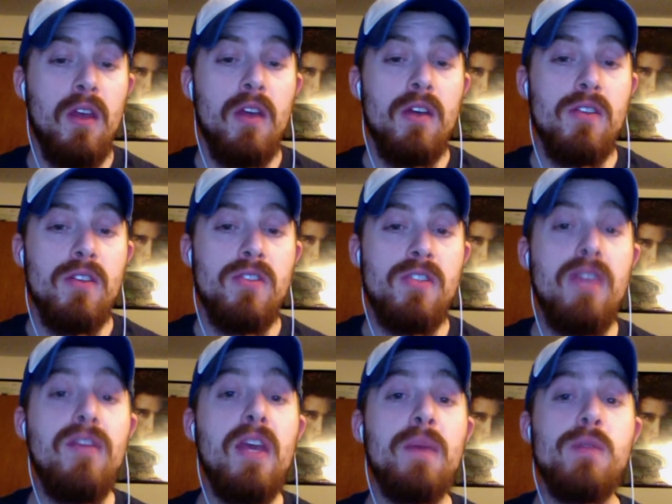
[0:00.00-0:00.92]

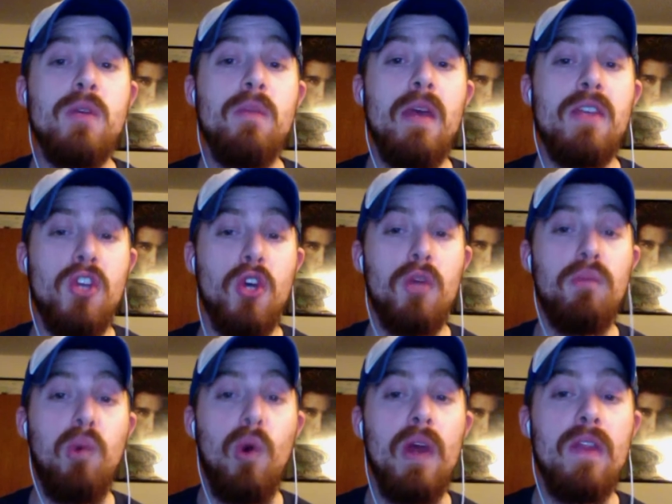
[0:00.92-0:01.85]
Steve Gibson makes a
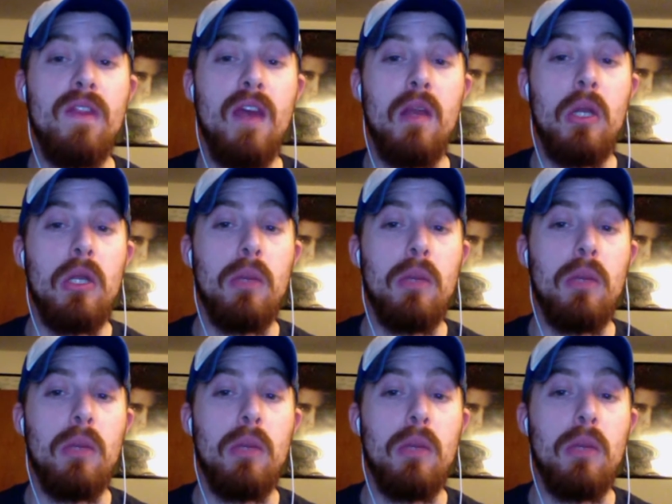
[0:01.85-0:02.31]
good point that